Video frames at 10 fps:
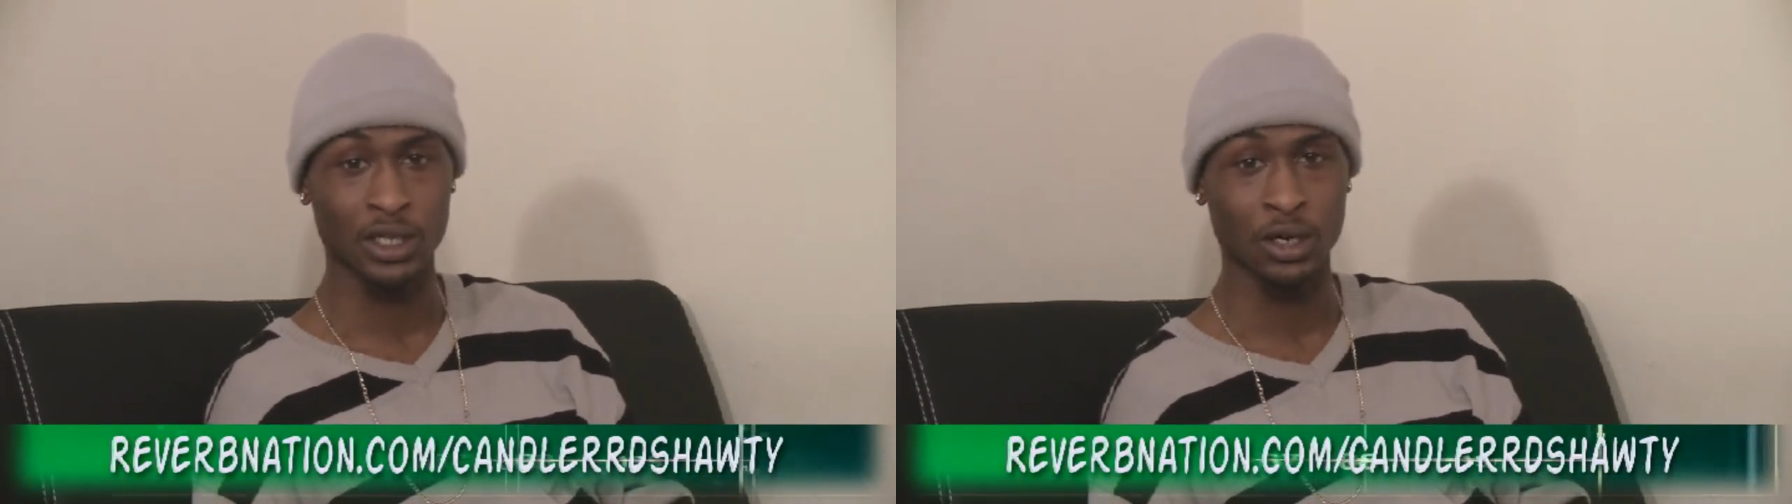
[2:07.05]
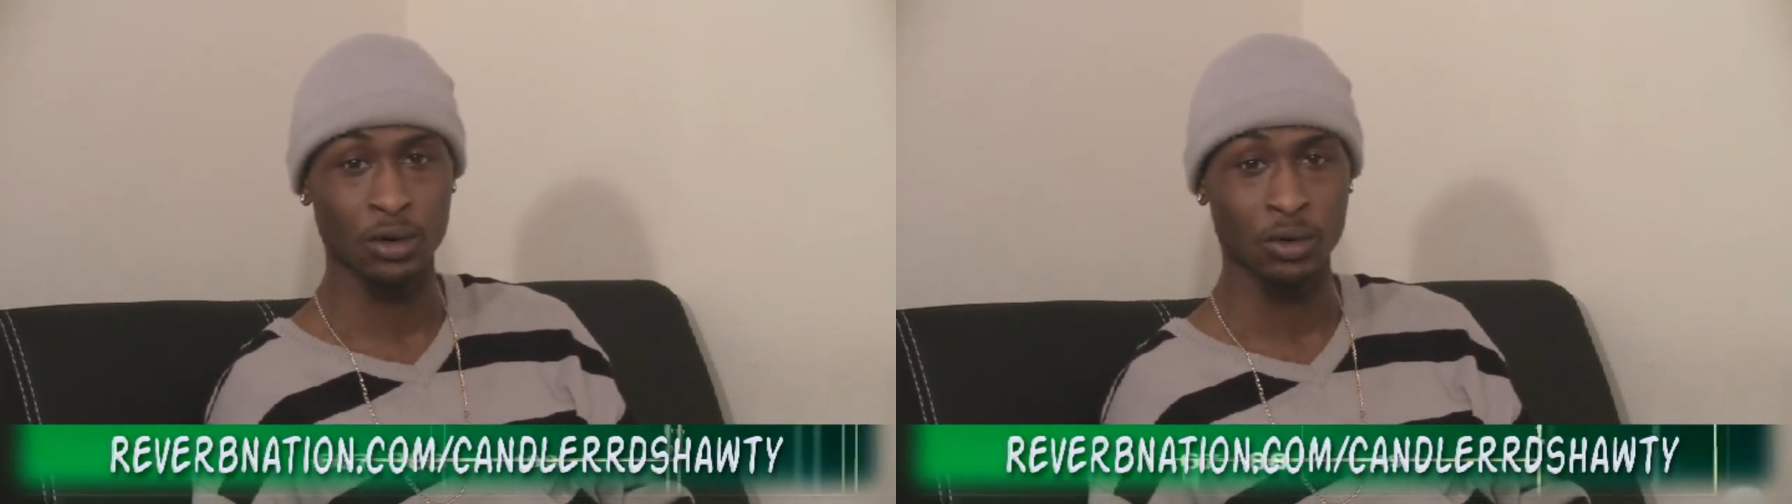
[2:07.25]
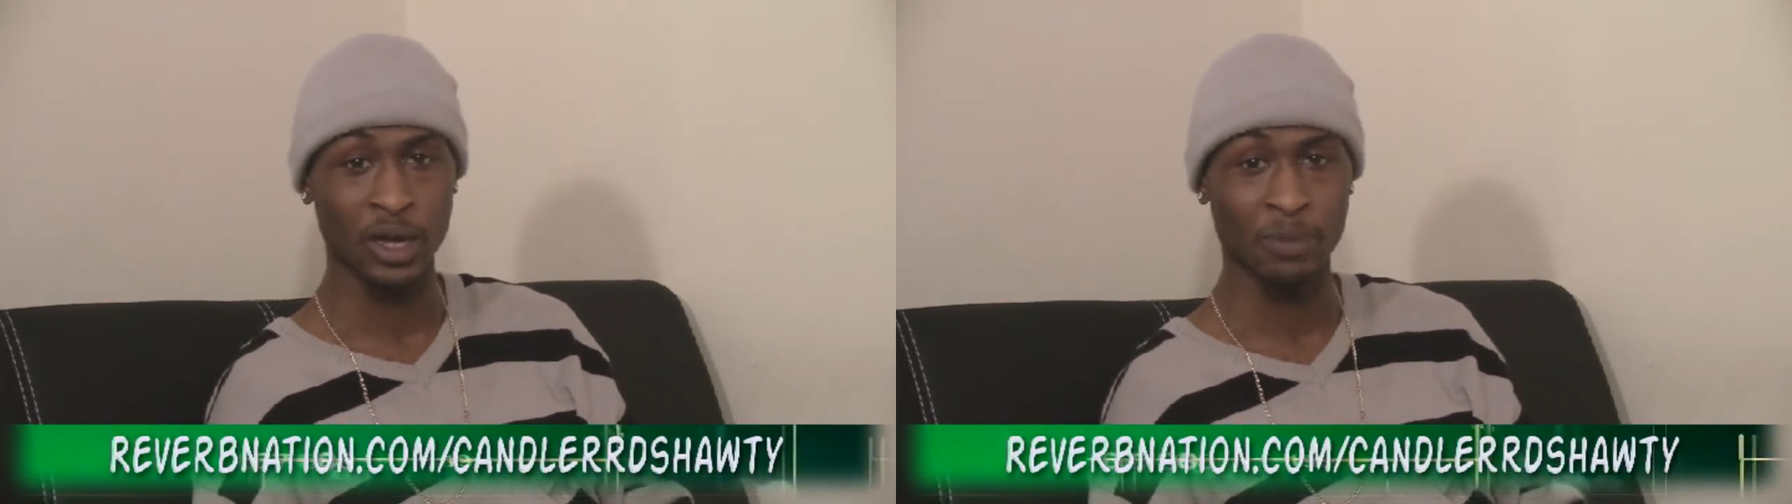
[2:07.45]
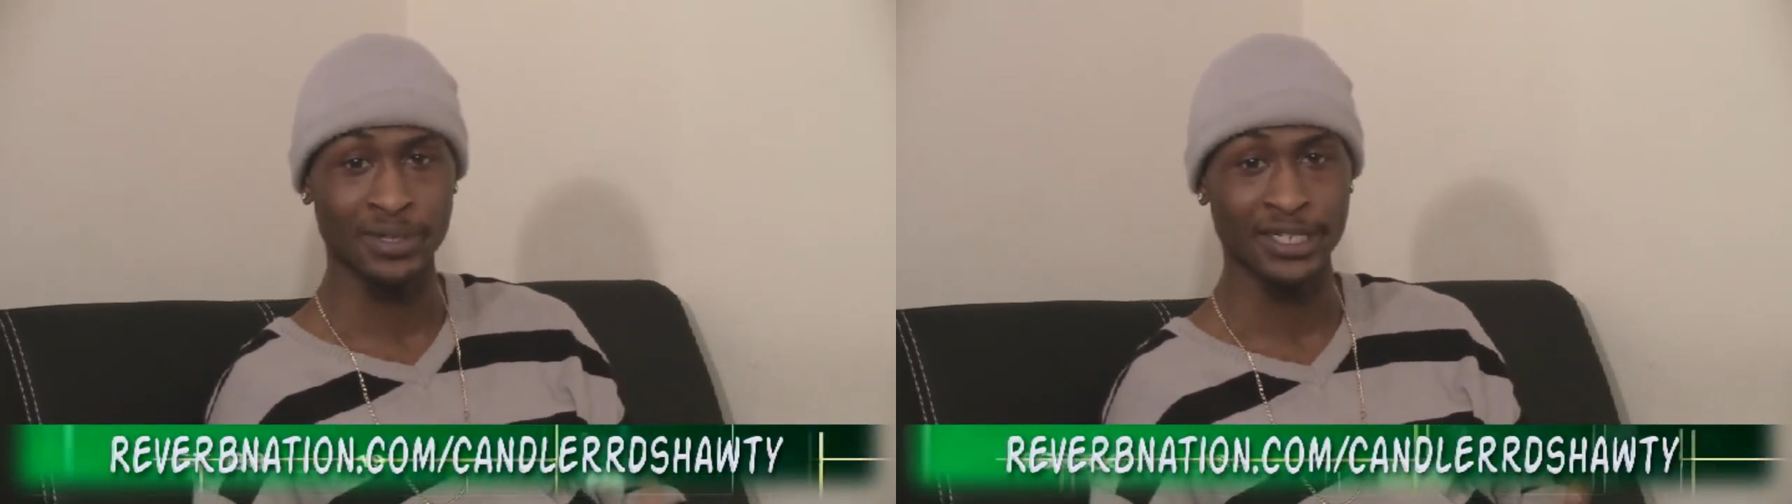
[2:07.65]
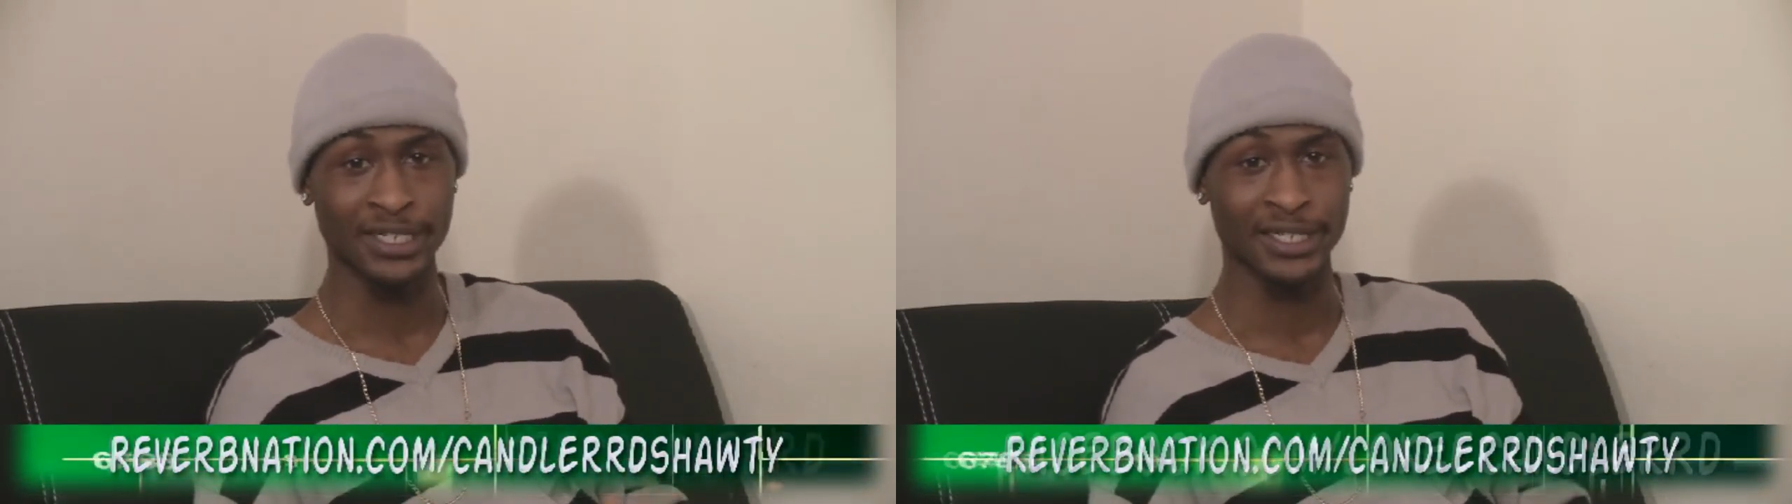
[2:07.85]
so at
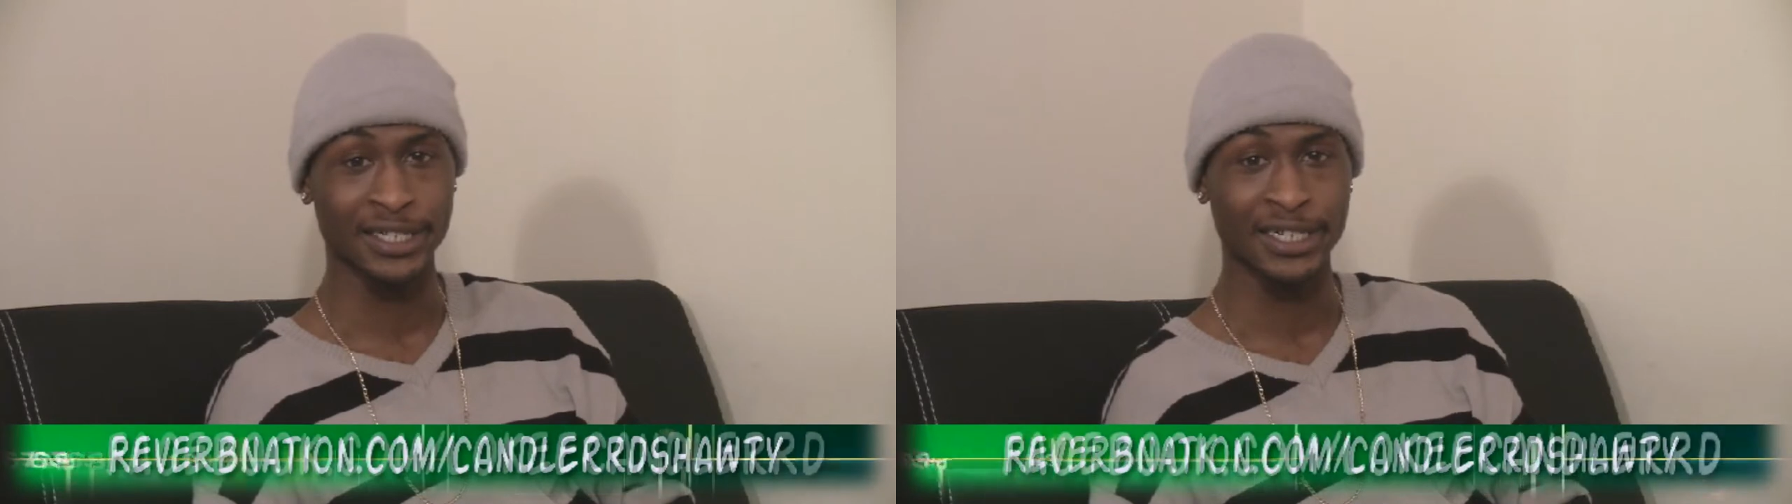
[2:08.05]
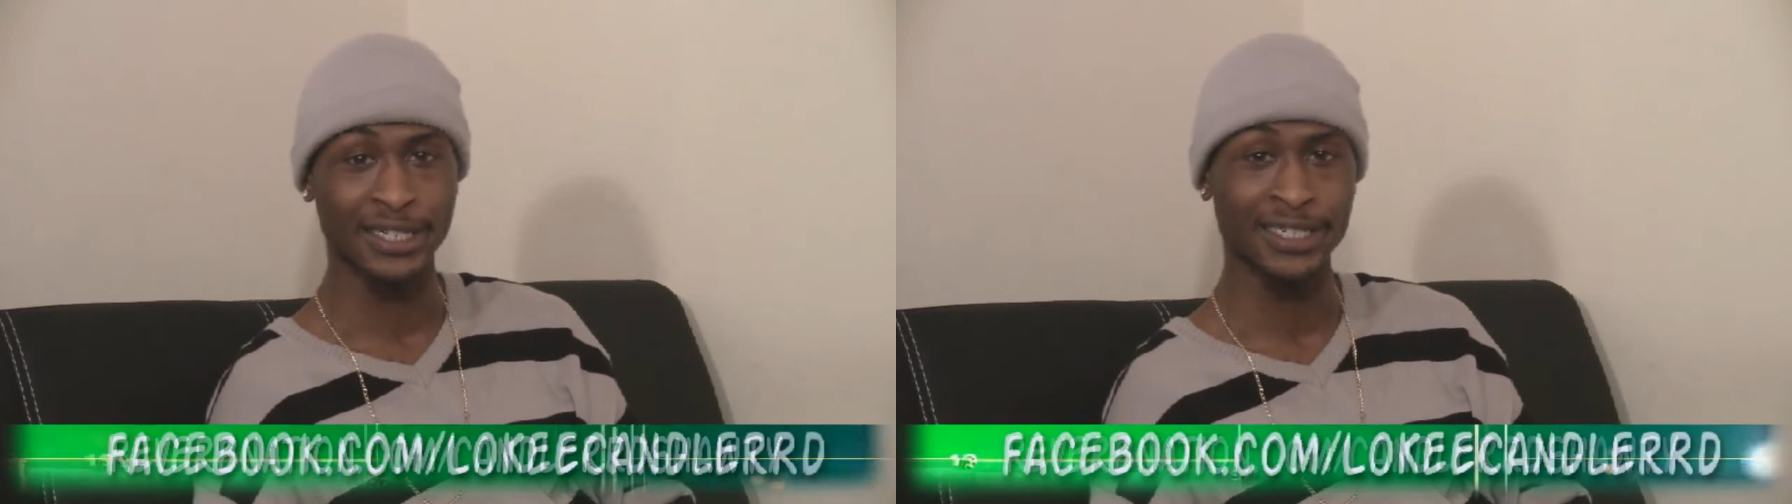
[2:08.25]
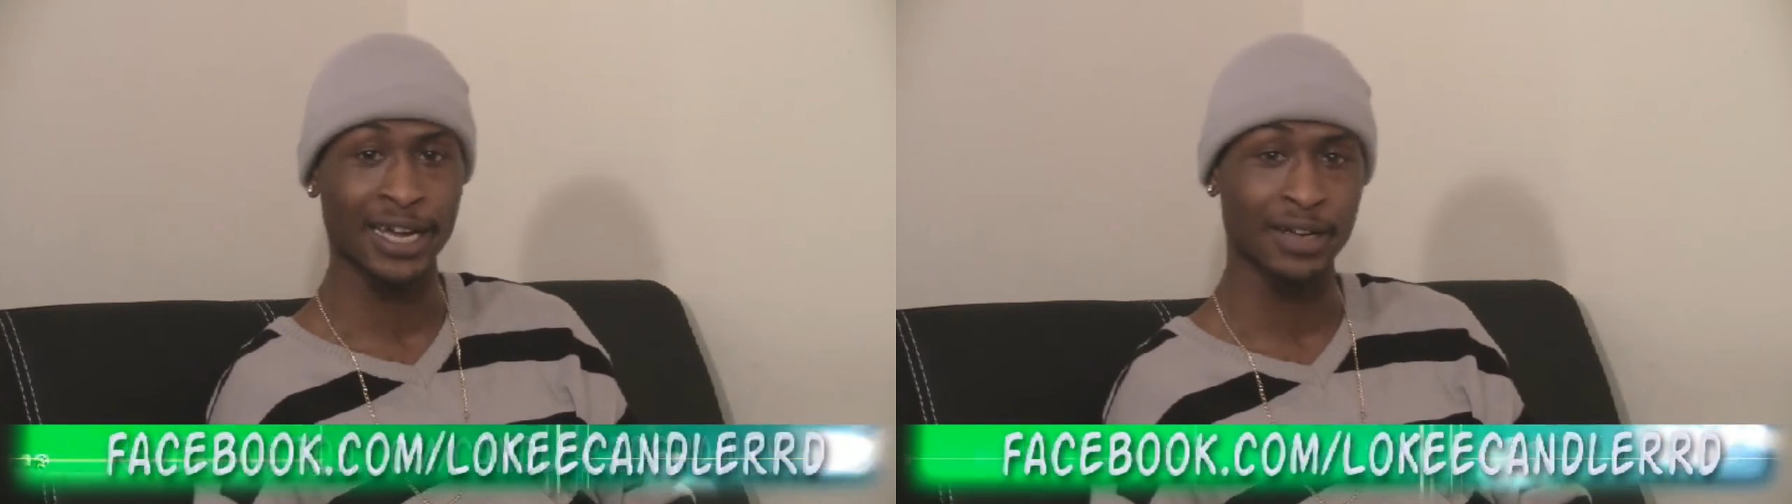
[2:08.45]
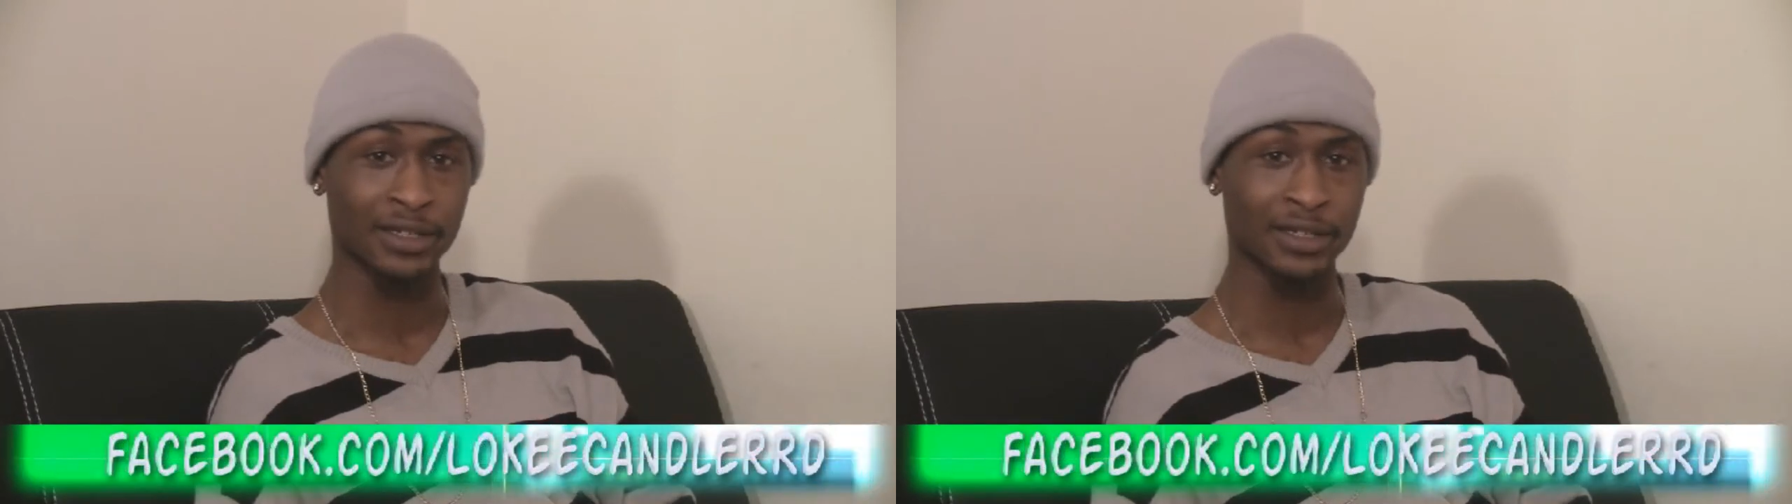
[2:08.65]
position 10,000.